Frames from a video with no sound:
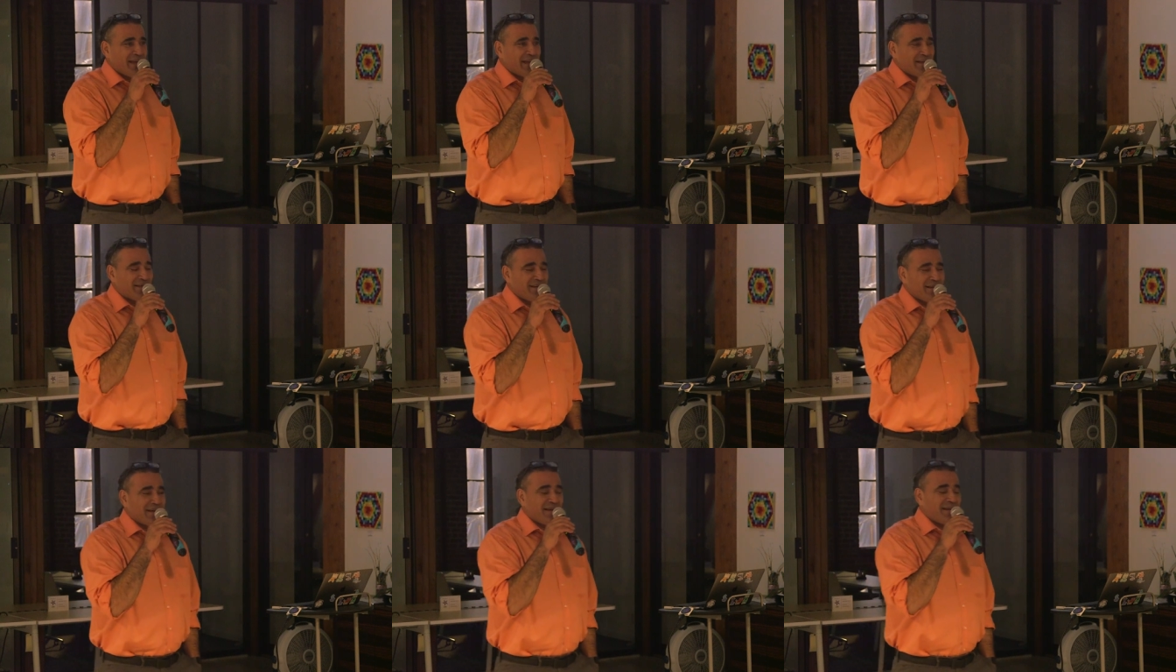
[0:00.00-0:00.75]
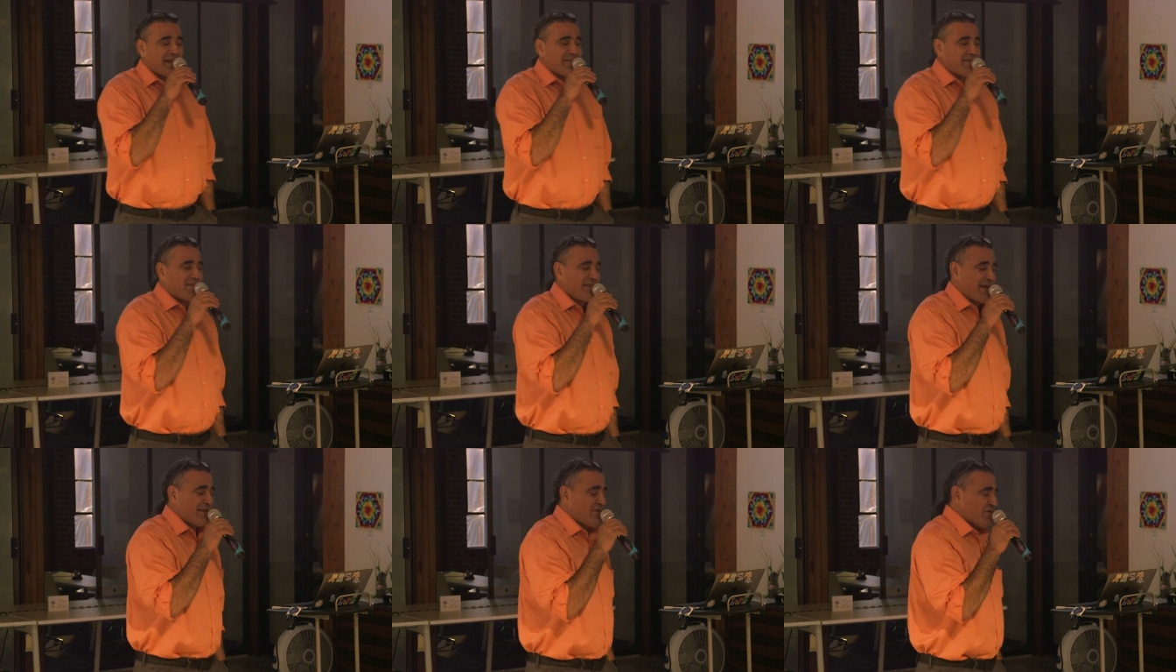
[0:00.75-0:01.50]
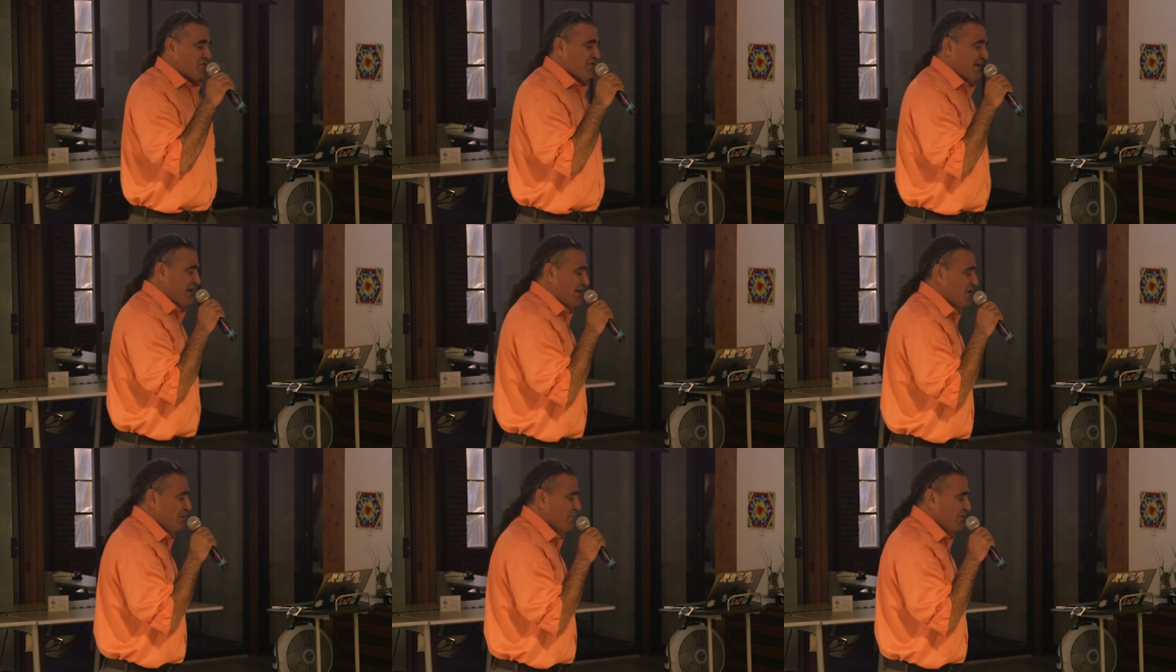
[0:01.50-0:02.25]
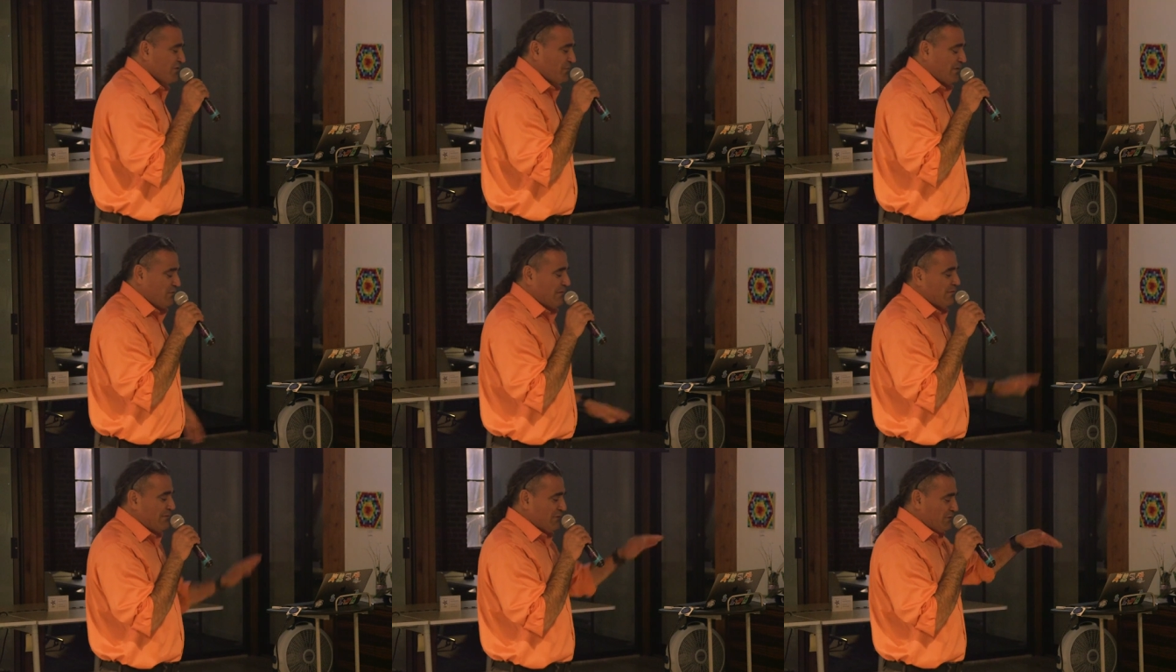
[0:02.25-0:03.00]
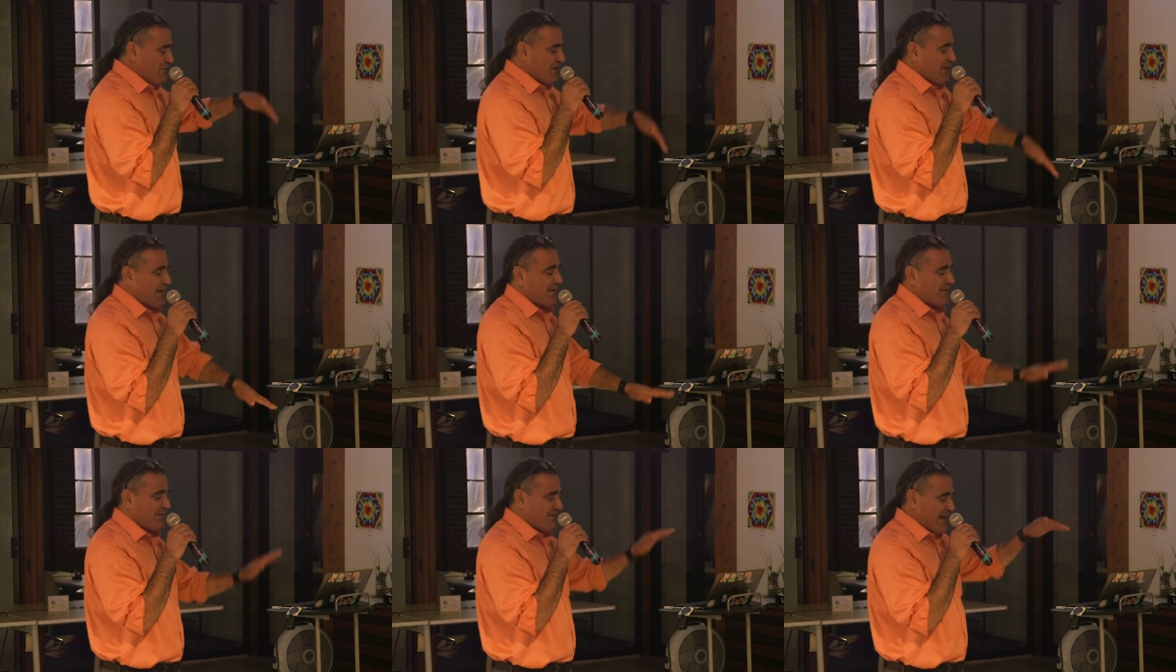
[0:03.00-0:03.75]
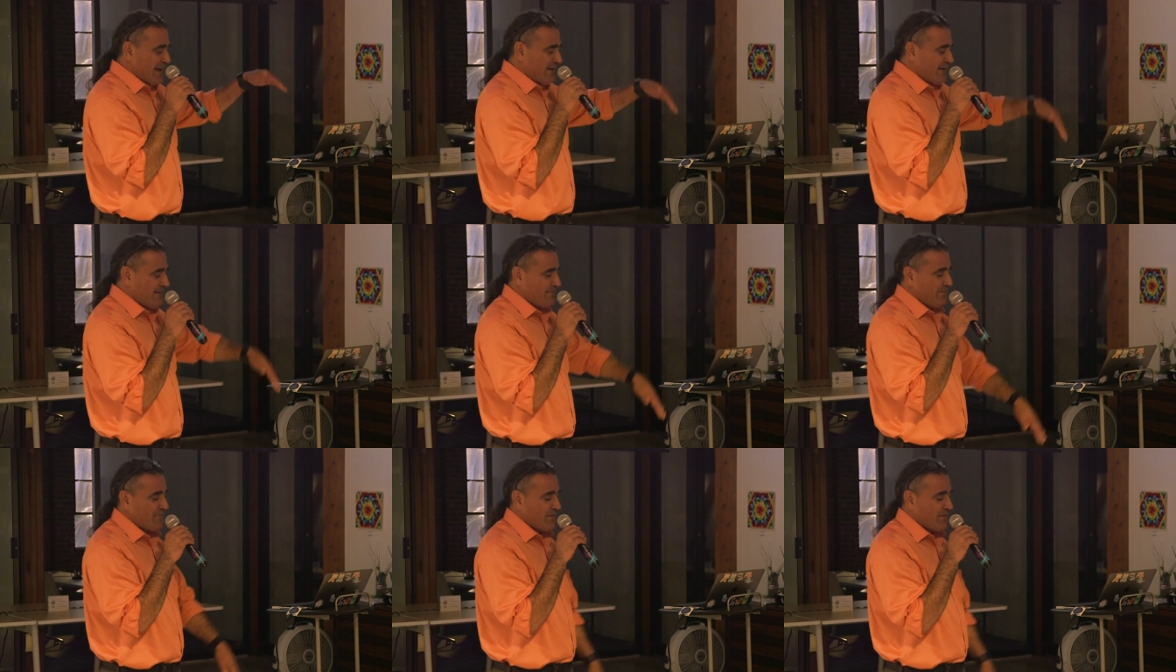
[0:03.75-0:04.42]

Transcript: And eh, that's kind of interesting, humorous, but when we were looking at the data,